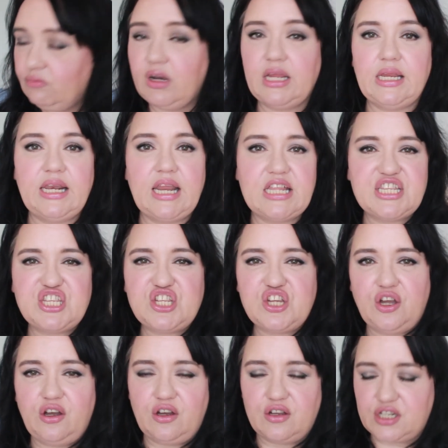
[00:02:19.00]
Right, let's
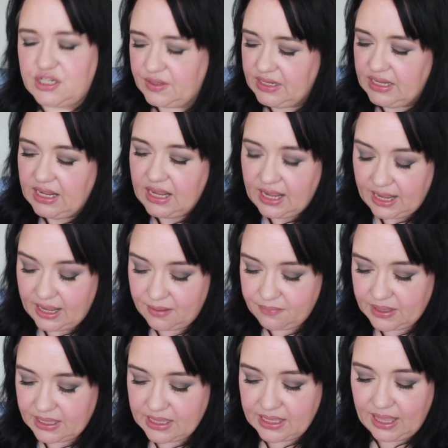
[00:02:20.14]
start.
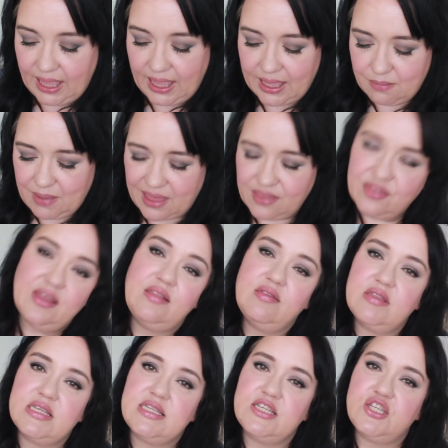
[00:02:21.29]
It came, I think
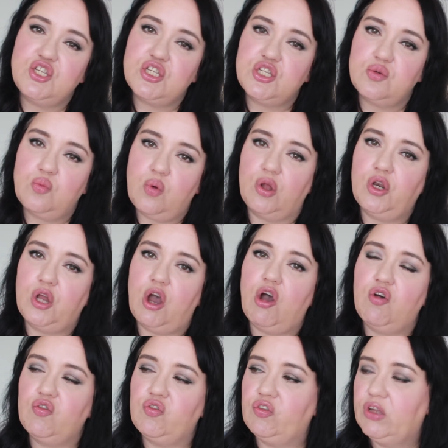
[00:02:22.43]
this is just a
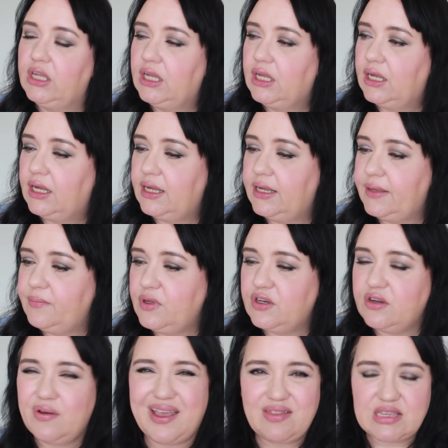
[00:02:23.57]
one-off. You
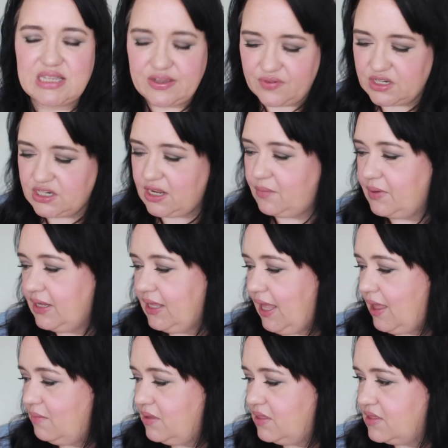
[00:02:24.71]
don't get this every time, but it
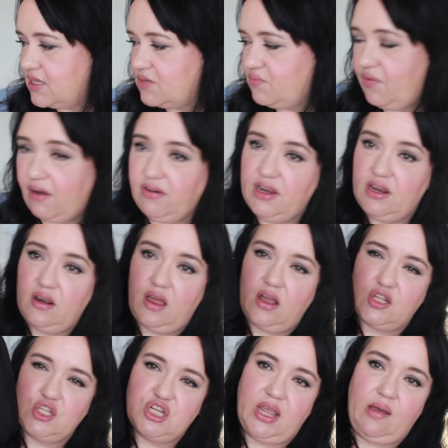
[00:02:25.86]
came in this very
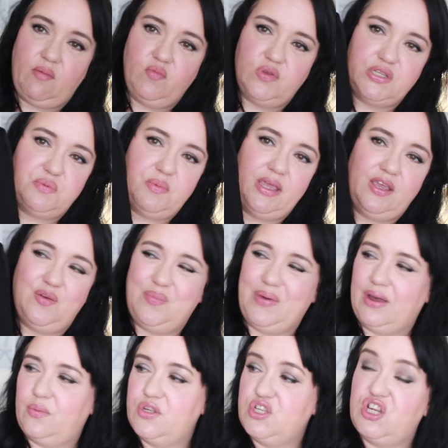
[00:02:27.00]
large canvas makeup
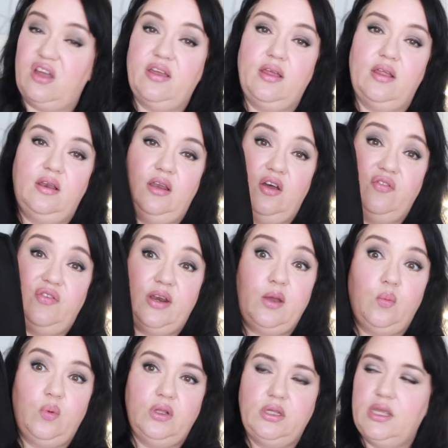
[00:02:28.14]
bag, which I love and I
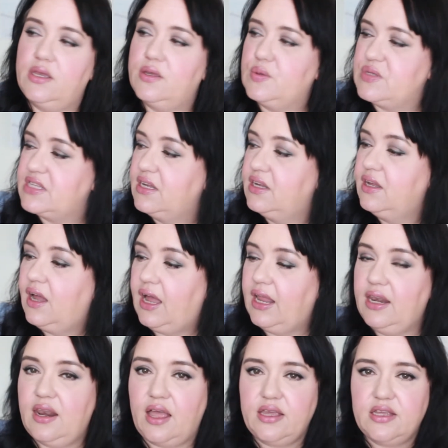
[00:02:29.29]
will use. I
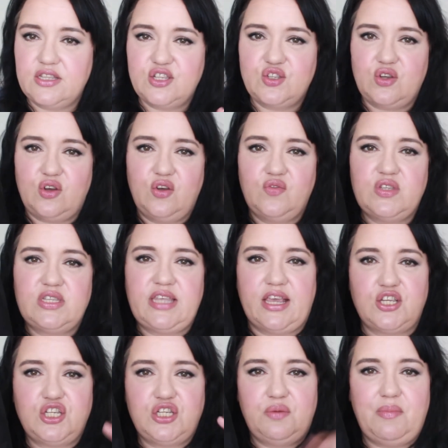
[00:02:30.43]
like to sort of
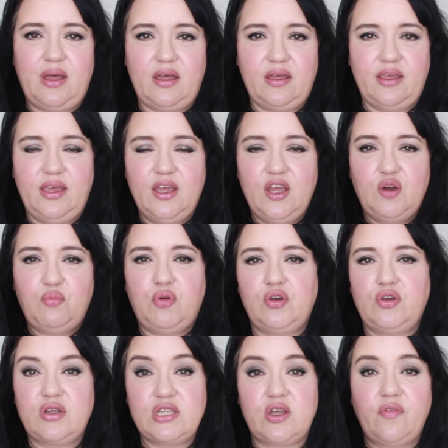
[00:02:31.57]
section my
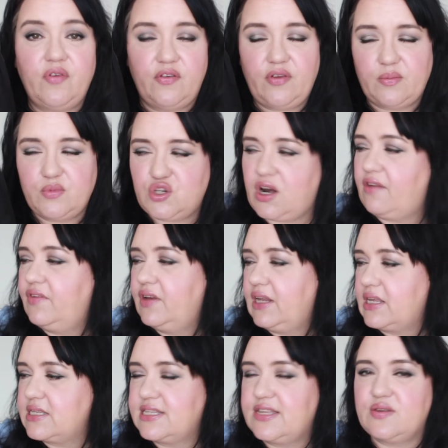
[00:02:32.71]
products off if I'm
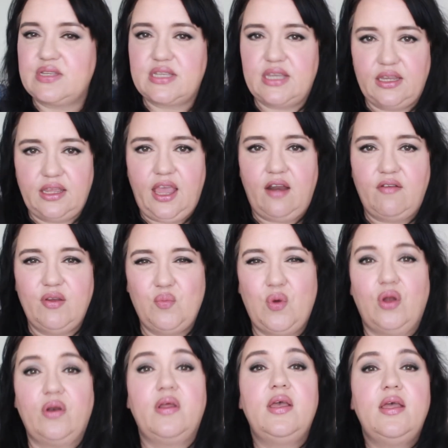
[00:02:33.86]
traveling. So skincare in
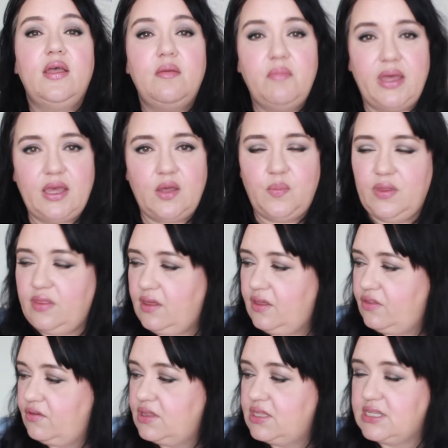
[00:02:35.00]
one, makeup in the
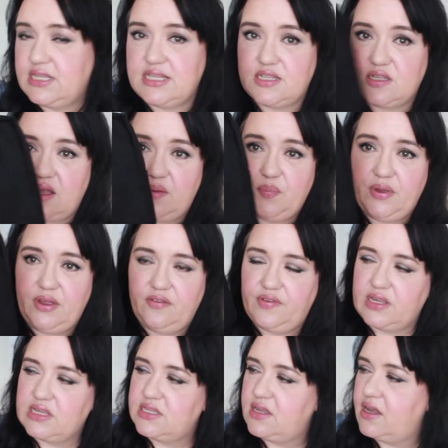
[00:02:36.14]
other, and this is a
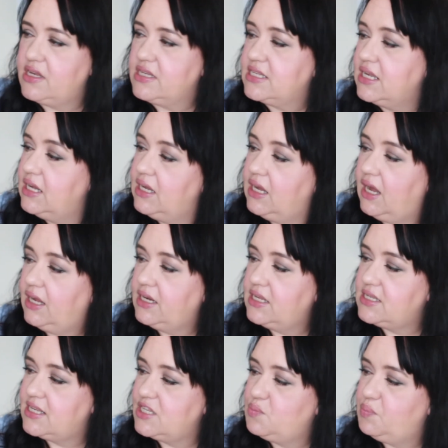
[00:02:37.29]
perfect size. And it
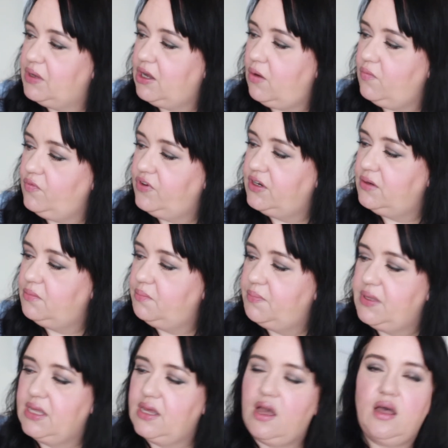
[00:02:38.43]
says, be confident,
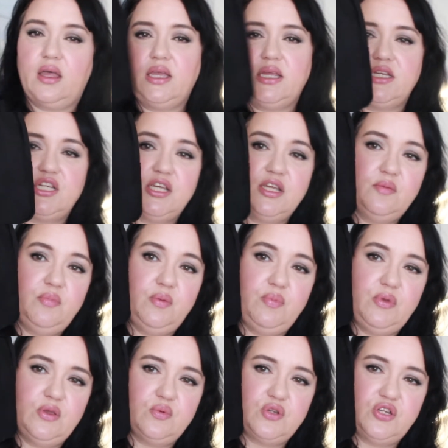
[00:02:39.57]
be kind, be
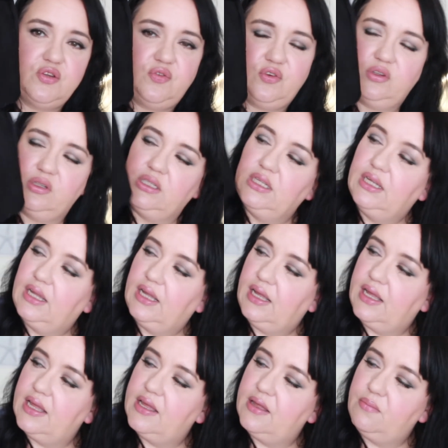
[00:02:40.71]
beautiful,
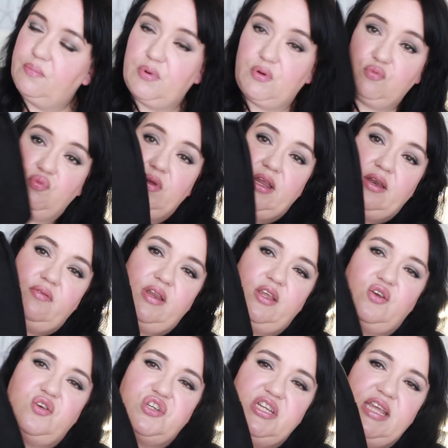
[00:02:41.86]
but really, really
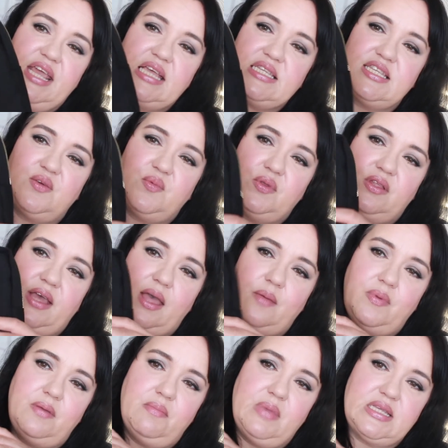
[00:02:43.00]
good. Yes, it will get
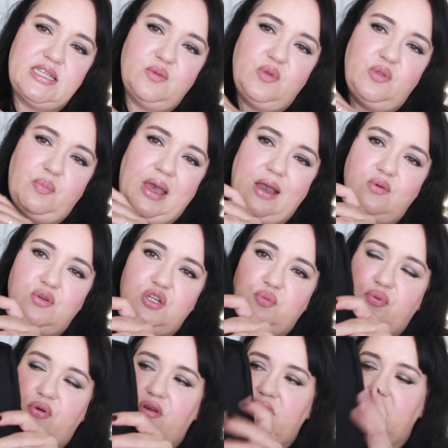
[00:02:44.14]
a bit messy with powdered
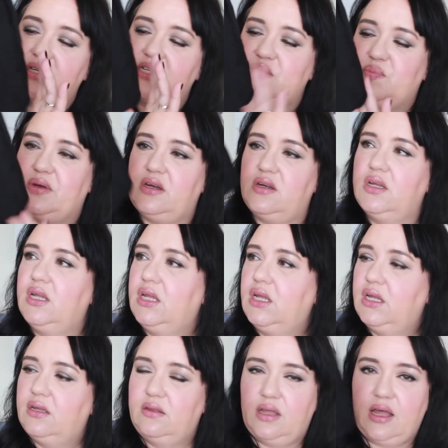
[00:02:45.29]
products, but
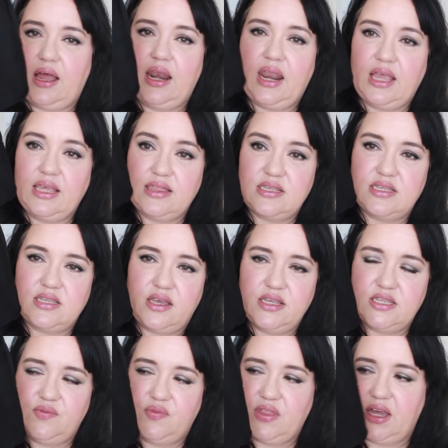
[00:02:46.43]
I like the
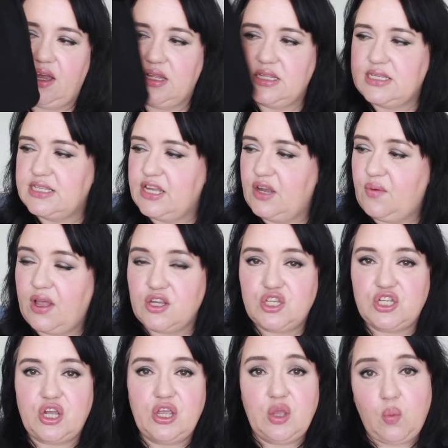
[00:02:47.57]
size of that. So I'll
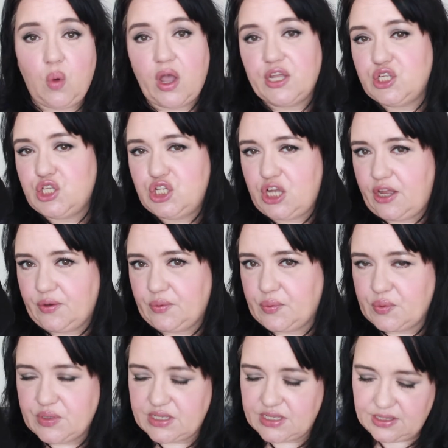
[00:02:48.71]
show you what I
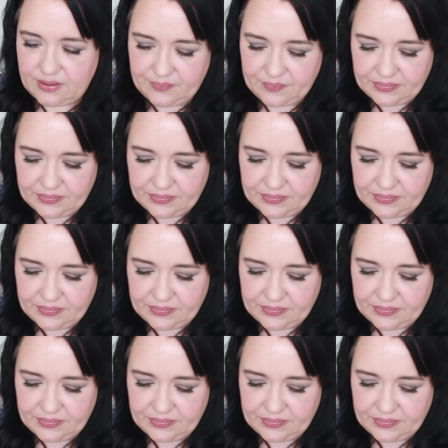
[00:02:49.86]
chose.